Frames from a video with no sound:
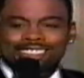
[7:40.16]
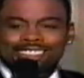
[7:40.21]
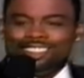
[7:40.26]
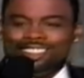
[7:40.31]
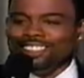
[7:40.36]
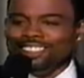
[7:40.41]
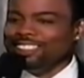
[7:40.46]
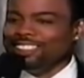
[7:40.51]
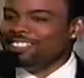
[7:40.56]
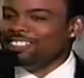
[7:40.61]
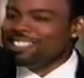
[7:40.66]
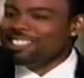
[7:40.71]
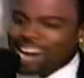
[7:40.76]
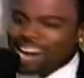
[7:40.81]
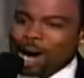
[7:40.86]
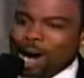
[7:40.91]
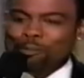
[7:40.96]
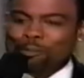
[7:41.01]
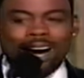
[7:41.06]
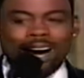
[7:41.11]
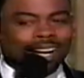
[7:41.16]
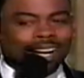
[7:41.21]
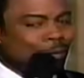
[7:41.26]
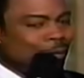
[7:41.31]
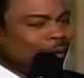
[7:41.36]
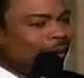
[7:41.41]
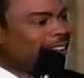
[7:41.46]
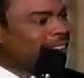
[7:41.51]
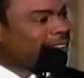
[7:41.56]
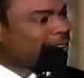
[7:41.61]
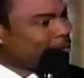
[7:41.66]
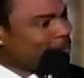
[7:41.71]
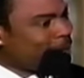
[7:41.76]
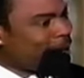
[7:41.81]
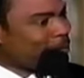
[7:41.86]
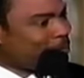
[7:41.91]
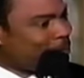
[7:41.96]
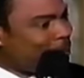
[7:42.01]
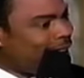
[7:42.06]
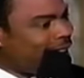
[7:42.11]
Nobody wanted to make
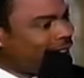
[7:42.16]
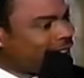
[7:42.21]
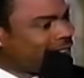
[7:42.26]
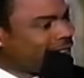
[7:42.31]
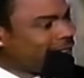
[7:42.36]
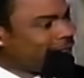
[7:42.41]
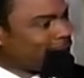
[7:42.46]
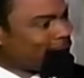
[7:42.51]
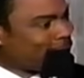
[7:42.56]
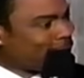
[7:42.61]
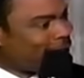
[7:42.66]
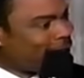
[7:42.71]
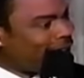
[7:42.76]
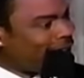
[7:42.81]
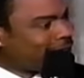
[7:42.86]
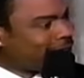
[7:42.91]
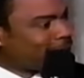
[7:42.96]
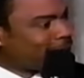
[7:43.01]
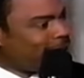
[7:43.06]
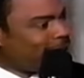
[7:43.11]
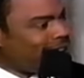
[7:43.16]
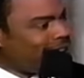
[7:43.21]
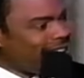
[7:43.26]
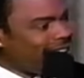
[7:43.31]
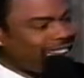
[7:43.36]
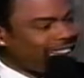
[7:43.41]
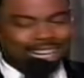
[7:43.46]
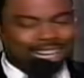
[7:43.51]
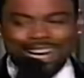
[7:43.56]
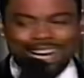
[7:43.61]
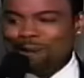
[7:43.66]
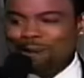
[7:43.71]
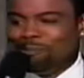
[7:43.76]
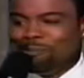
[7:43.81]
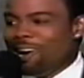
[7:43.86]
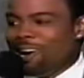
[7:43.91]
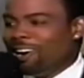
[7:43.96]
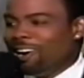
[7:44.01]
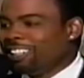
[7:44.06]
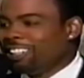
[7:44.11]
Passion of the Christ, man. Come
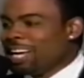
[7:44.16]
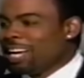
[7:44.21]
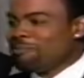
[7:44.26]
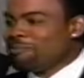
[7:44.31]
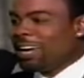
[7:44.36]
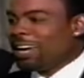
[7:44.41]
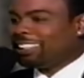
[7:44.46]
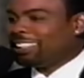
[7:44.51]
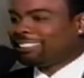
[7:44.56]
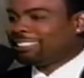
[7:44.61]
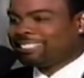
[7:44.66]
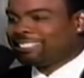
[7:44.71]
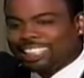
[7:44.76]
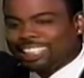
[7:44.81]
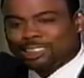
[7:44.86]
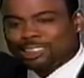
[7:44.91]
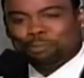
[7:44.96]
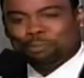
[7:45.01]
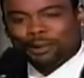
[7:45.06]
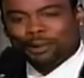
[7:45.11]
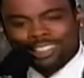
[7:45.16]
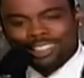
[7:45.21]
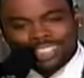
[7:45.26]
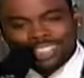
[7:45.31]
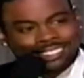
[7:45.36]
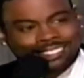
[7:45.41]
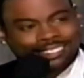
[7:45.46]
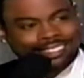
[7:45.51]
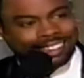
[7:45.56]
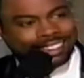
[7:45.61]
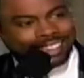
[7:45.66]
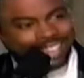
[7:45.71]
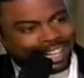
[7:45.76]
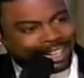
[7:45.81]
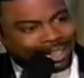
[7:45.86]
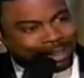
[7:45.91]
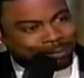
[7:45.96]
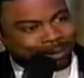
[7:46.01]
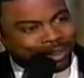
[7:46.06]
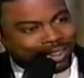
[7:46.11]
on, they made 6 police
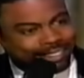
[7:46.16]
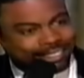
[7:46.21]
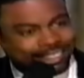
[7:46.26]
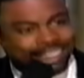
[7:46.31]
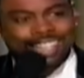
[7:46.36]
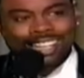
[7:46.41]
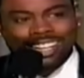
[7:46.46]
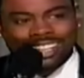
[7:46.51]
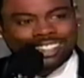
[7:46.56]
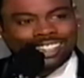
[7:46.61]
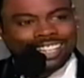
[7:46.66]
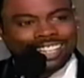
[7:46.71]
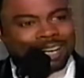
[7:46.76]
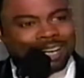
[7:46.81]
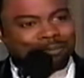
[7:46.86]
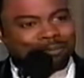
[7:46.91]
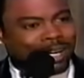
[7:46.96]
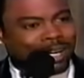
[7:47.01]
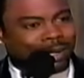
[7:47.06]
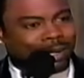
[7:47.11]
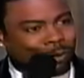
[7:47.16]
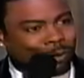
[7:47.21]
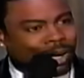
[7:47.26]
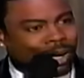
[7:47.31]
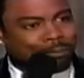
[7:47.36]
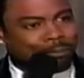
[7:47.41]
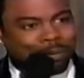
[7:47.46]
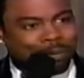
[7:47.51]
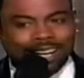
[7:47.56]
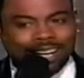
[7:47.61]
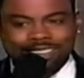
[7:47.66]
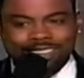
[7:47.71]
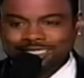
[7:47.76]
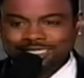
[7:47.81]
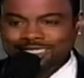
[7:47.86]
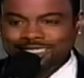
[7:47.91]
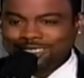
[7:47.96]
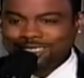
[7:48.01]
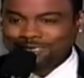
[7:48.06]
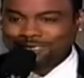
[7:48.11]
academies and can't make one Passion of the
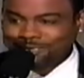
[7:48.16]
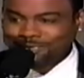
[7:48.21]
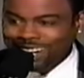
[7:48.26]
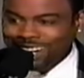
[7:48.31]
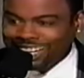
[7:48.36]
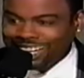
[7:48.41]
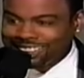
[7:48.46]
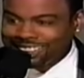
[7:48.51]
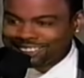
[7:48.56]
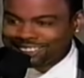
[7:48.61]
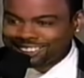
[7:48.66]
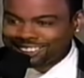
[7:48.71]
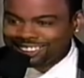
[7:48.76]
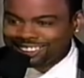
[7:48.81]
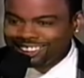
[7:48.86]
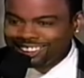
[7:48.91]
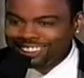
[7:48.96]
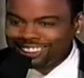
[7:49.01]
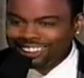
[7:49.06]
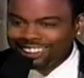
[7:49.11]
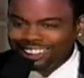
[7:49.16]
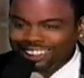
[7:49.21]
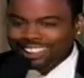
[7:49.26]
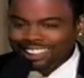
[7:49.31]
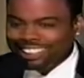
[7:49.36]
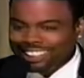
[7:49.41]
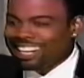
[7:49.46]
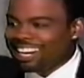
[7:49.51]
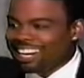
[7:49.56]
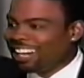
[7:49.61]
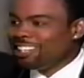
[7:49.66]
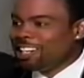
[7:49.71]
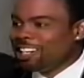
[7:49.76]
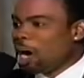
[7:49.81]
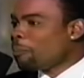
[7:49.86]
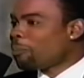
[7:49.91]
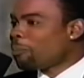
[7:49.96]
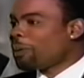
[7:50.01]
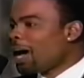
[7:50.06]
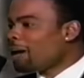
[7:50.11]
Christ. They had no
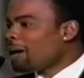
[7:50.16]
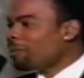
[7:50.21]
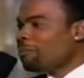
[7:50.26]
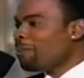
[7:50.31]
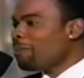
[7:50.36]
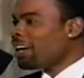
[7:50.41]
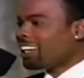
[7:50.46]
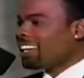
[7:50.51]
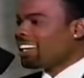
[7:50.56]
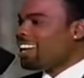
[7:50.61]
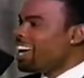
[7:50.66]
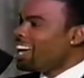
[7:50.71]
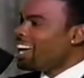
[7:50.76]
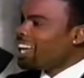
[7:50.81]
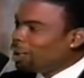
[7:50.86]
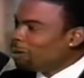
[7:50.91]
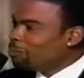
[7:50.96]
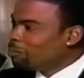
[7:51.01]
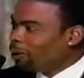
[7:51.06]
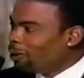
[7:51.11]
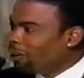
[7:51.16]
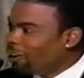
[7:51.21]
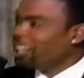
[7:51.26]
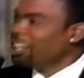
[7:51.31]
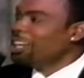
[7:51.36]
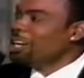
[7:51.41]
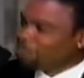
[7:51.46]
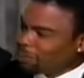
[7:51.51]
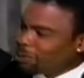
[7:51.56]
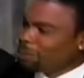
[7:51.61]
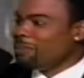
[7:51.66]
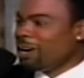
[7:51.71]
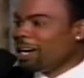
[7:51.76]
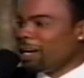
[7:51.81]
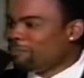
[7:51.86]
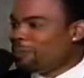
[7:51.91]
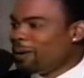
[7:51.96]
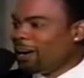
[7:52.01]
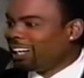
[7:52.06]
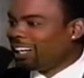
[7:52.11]
problem making Hellboy, but made
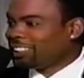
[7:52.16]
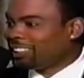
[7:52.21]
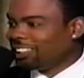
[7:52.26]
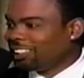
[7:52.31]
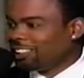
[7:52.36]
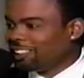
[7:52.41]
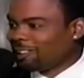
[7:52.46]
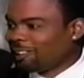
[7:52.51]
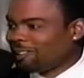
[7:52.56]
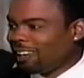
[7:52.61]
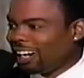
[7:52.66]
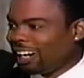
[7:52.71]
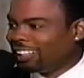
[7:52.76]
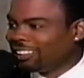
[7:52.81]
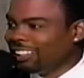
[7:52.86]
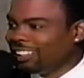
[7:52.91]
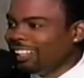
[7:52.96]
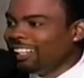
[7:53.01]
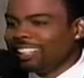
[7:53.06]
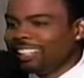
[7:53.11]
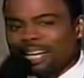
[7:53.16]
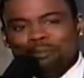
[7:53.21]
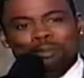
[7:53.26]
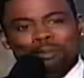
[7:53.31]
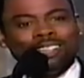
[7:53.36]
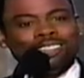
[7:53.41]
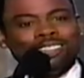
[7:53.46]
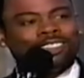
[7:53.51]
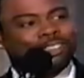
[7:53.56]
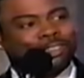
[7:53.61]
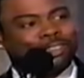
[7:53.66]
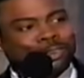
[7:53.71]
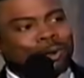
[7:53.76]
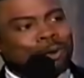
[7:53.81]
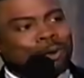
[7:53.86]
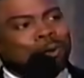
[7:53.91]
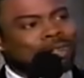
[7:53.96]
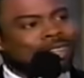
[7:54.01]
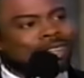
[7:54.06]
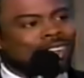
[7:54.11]
Passion of the Christ. That means Jude
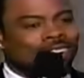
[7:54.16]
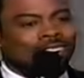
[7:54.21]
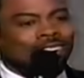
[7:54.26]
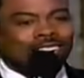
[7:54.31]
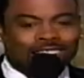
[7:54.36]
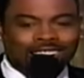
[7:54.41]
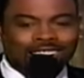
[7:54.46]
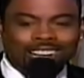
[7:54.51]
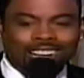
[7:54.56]
Law